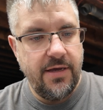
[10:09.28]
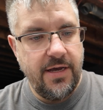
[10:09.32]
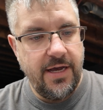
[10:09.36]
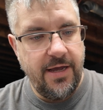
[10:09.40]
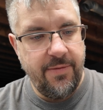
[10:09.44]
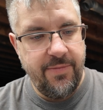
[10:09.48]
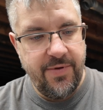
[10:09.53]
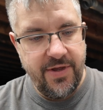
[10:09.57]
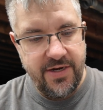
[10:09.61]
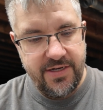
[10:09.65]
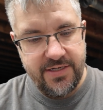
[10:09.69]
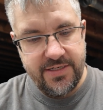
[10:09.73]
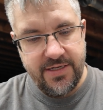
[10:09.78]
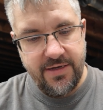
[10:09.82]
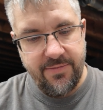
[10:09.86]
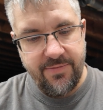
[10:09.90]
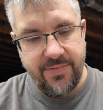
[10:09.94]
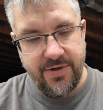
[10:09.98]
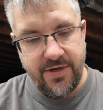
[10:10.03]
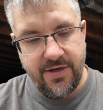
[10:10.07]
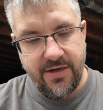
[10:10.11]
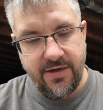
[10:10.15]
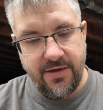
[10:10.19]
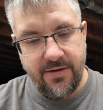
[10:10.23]
I picked
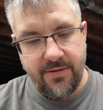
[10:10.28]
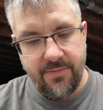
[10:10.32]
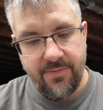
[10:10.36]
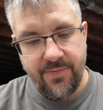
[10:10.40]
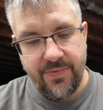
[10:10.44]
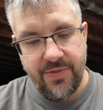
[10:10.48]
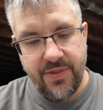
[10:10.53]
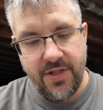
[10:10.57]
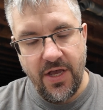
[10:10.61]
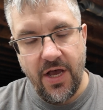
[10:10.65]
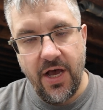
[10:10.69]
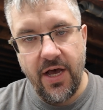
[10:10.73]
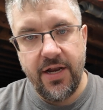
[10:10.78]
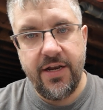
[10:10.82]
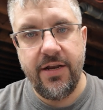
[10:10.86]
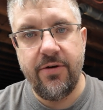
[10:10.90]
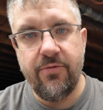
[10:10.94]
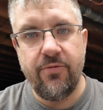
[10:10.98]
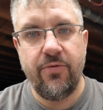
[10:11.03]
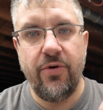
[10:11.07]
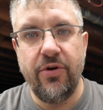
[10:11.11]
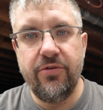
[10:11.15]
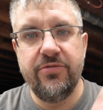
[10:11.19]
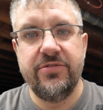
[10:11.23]
up a honey
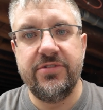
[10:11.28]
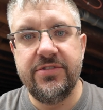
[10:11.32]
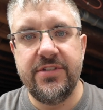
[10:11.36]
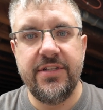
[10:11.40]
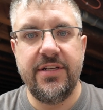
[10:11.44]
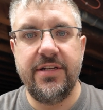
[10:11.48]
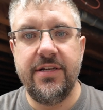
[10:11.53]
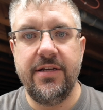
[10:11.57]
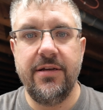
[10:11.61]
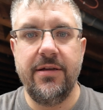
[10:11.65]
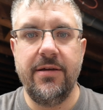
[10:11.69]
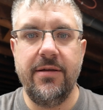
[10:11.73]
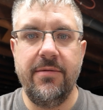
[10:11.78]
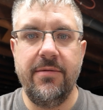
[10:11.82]
roasted